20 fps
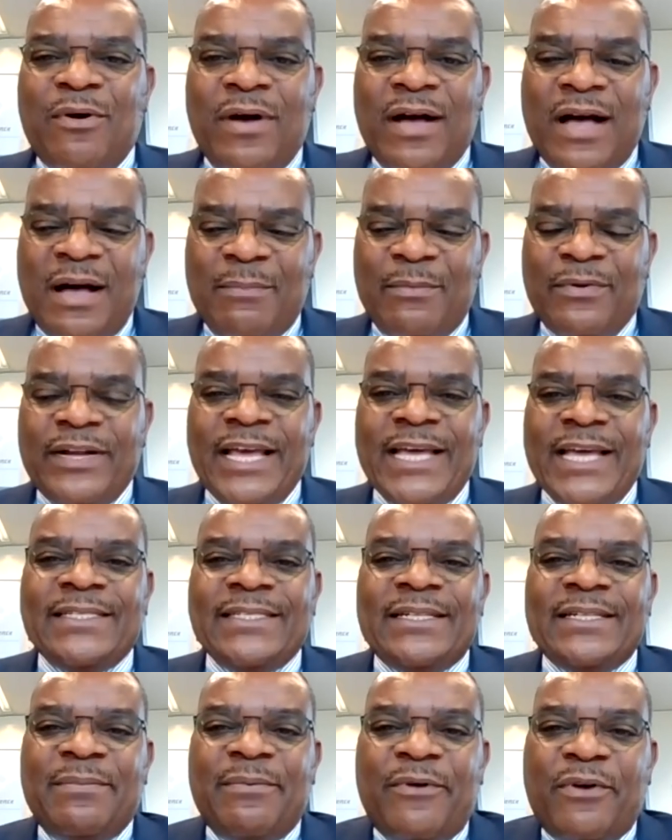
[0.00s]
harmonized
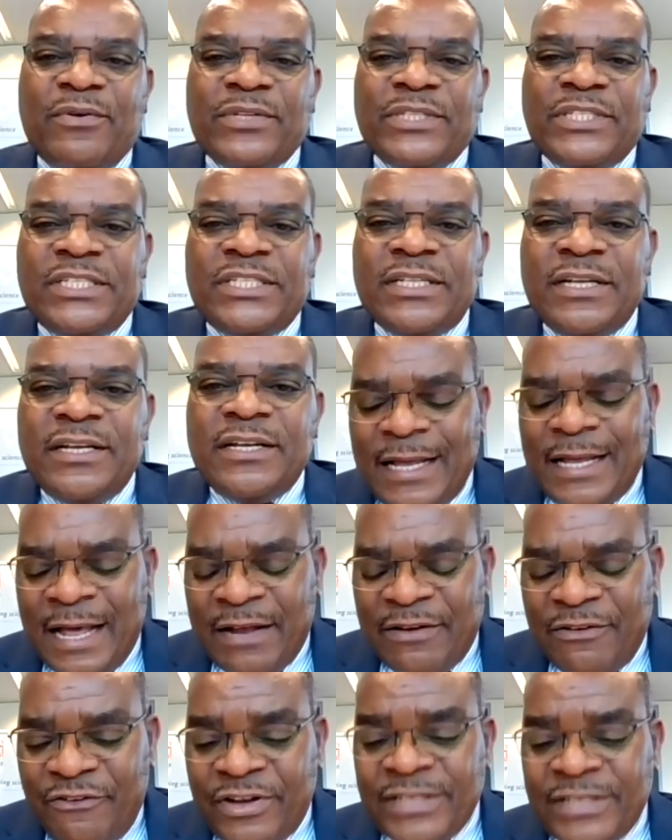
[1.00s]
approach
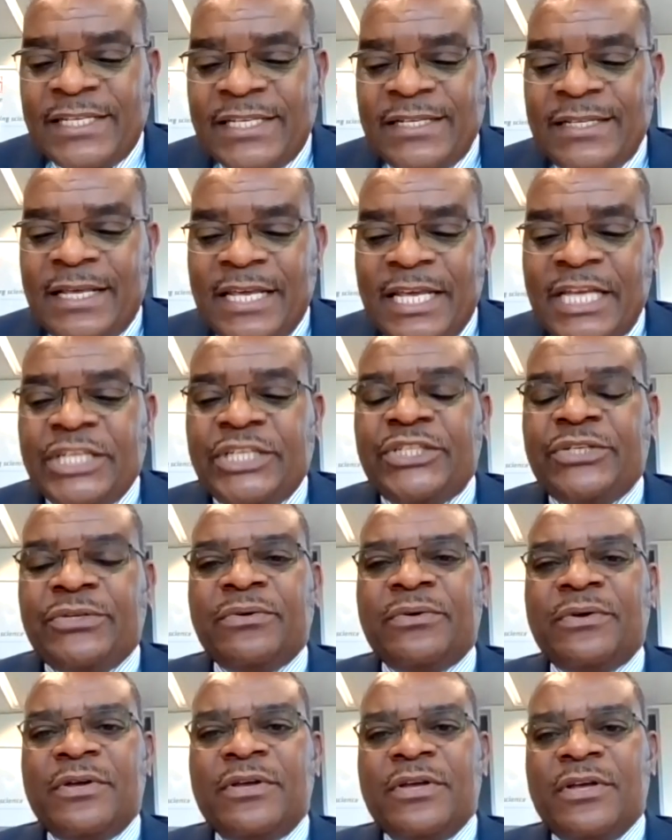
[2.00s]
addressing the issue
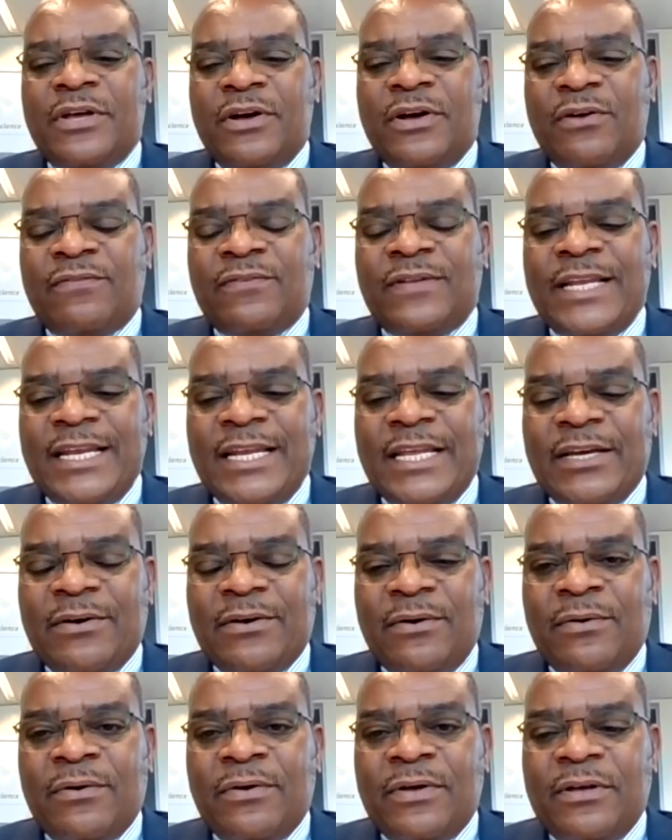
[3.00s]
of
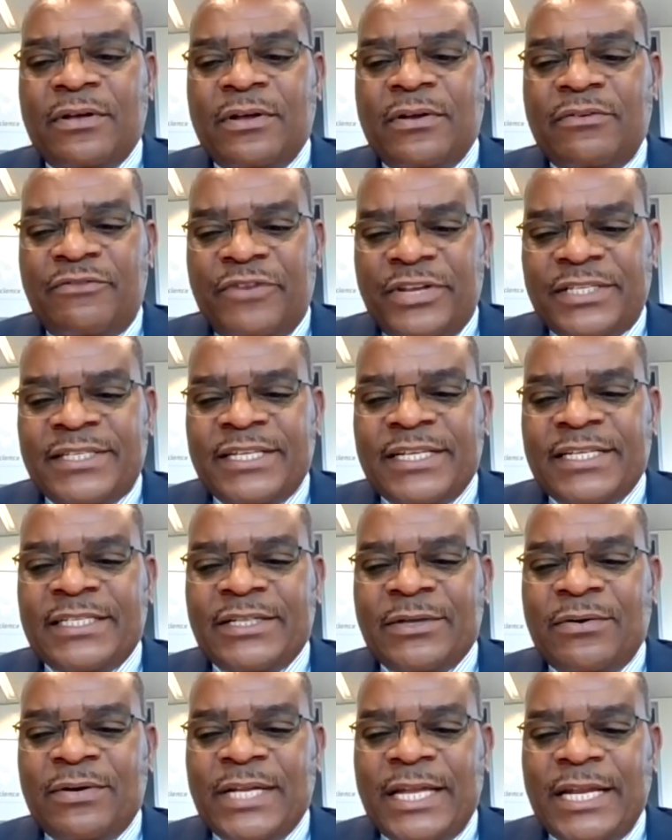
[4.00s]
clinical research
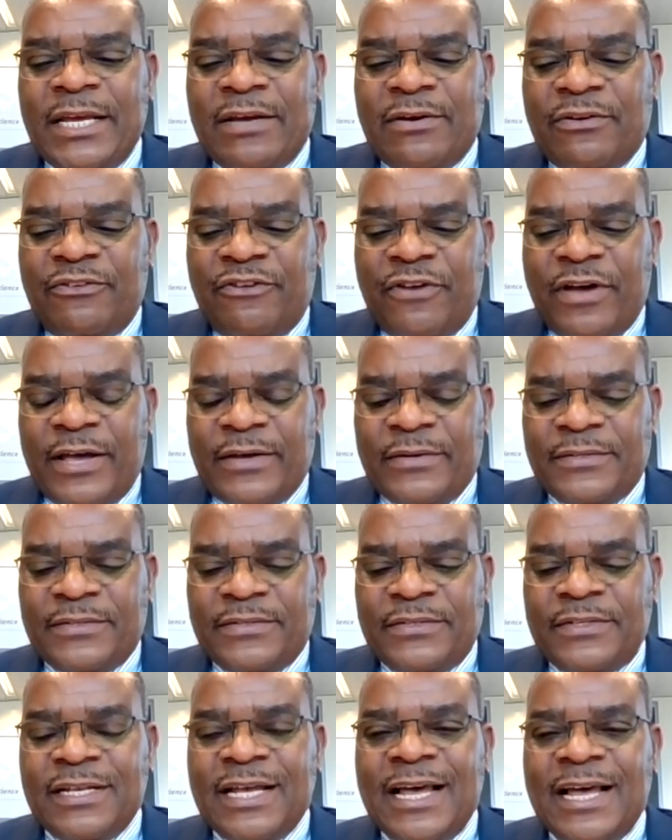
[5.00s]
or clinical trials.
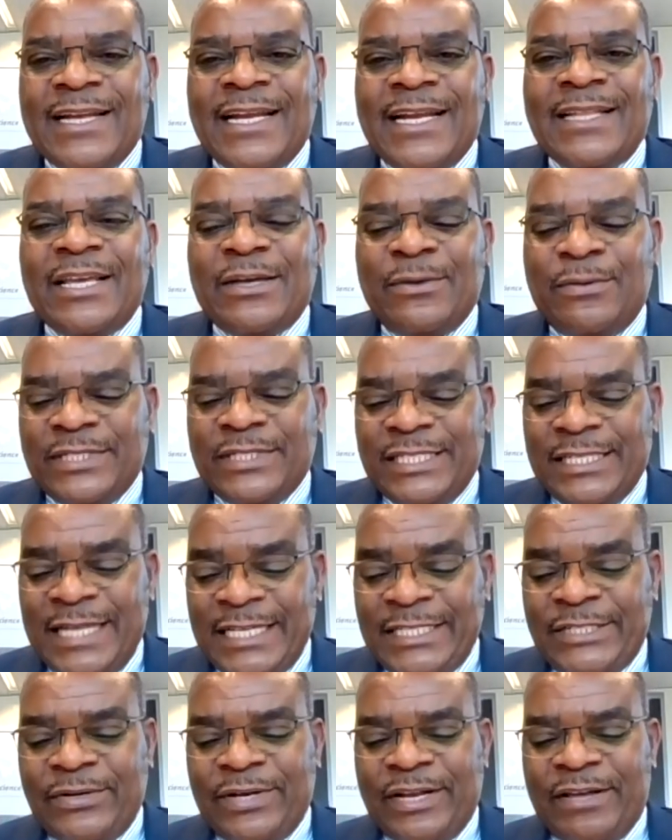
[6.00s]
And at the
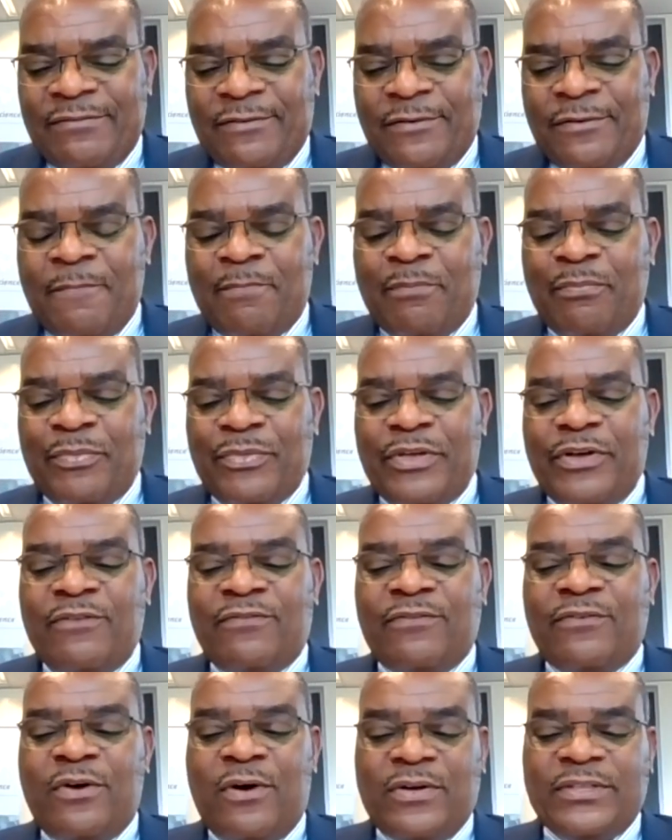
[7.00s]
continental level,
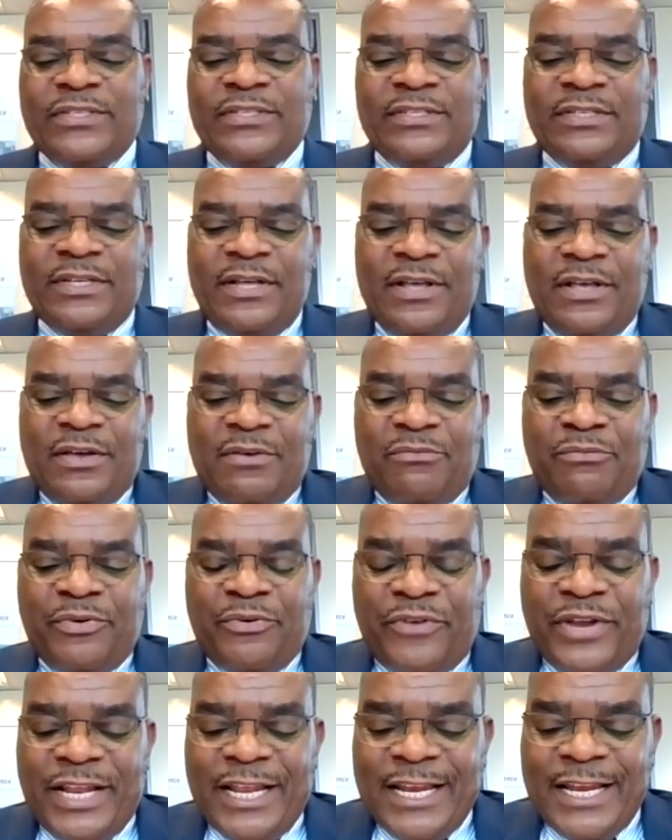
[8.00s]
of course, we
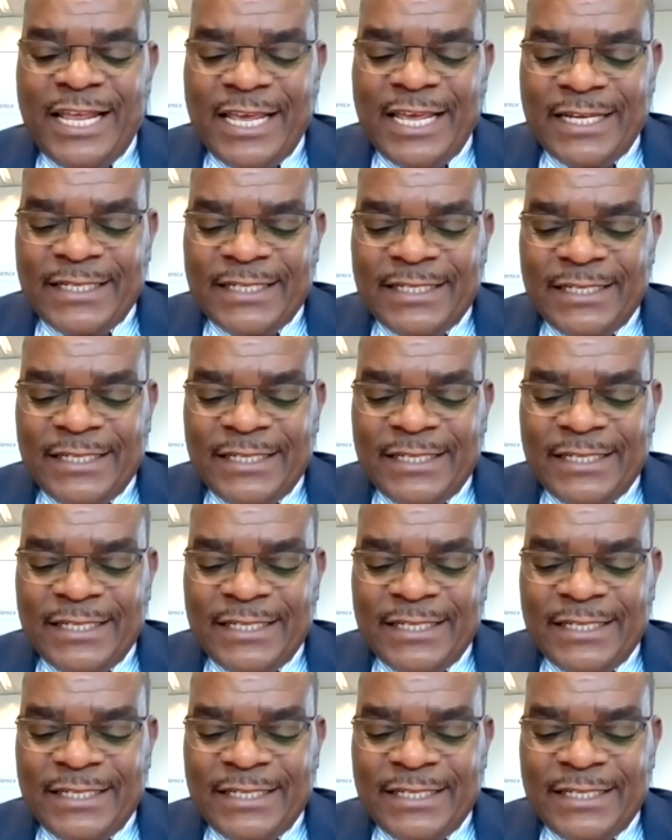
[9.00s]
really need